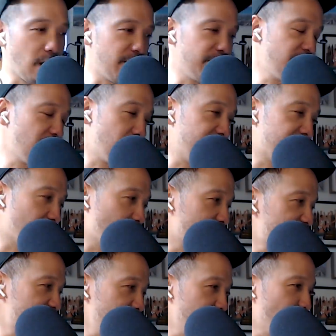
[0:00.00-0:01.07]
very
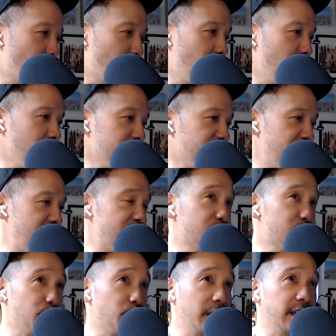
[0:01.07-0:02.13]
versed in the world of
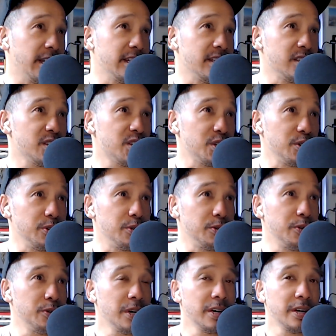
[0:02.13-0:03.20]
Andrew Wiggins,
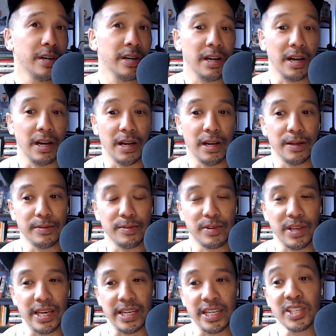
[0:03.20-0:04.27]
who
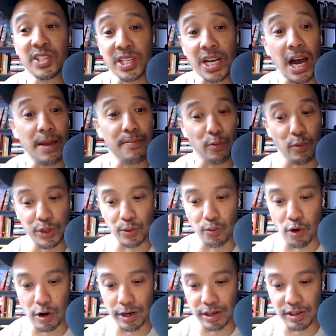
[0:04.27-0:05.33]
in his time with the
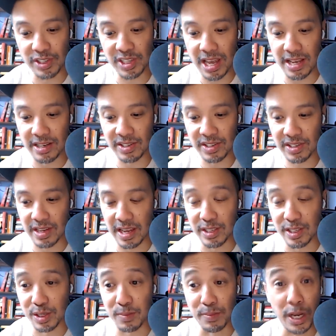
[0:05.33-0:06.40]
Warriors
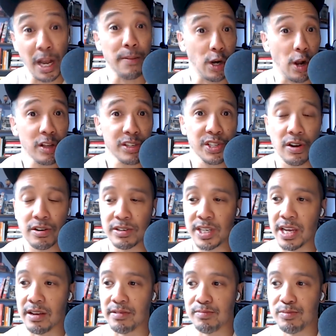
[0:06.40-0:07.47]
has become an all-star,
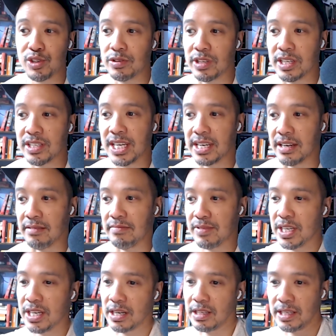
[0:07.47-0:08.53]
certainly taken
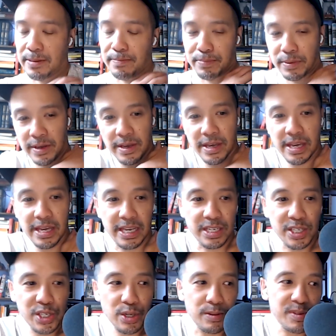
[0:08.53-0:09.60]
a leap in
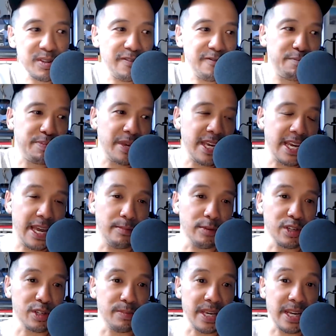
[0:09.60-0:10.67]
terms of being able
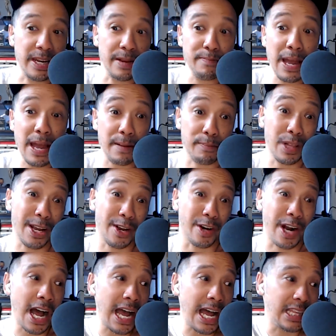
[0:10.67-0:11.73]
to be an impact player at a
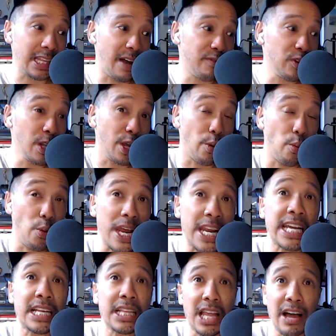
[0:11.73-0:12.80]
high level, at a
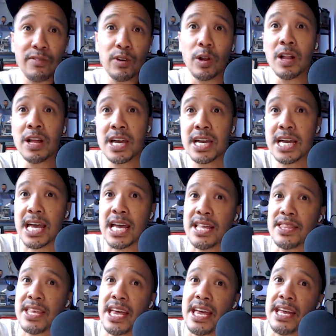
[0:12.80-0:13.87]
winning level. And
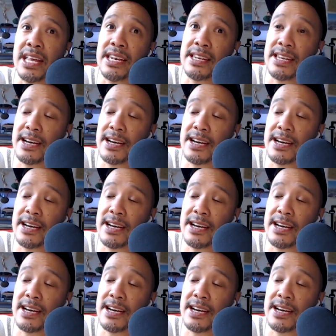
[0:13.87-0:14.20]
then